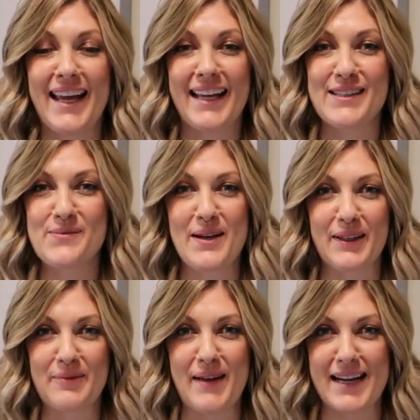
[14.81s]
and
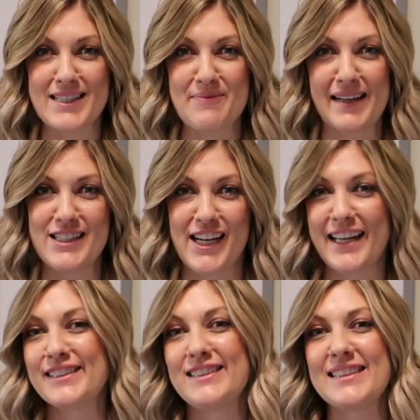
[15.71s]
welcome back to my
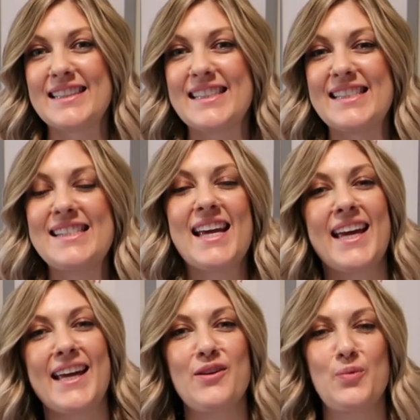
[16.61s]
channel.
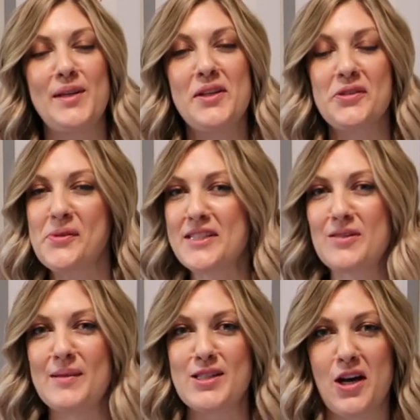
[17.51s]
Today we are going
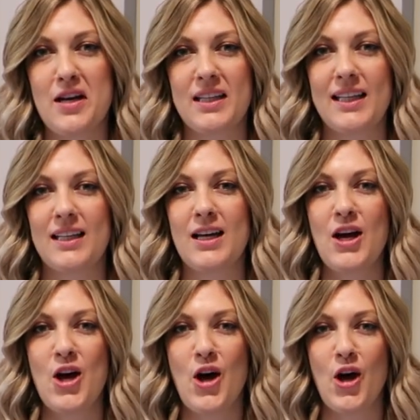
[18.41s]
to be talking
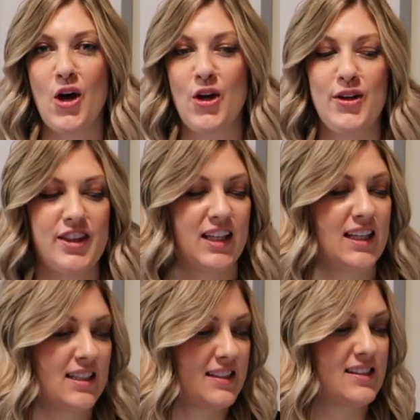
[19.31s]
all
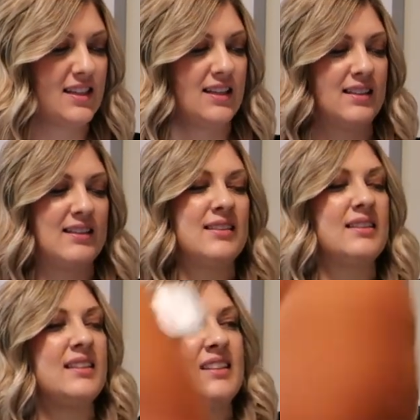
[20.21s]
things
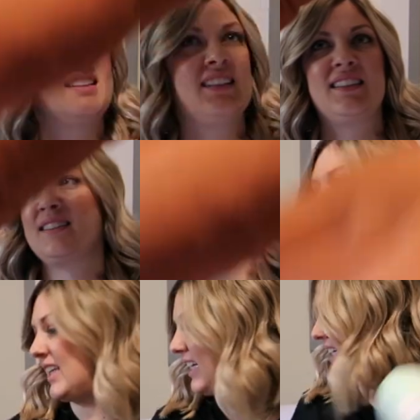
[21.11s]

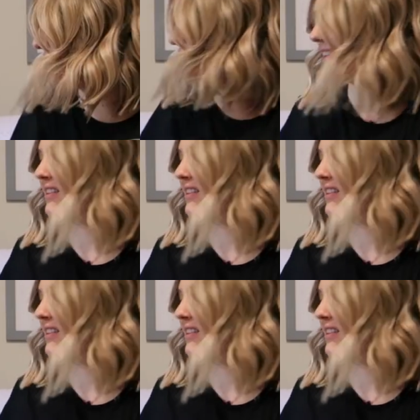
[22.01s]
kid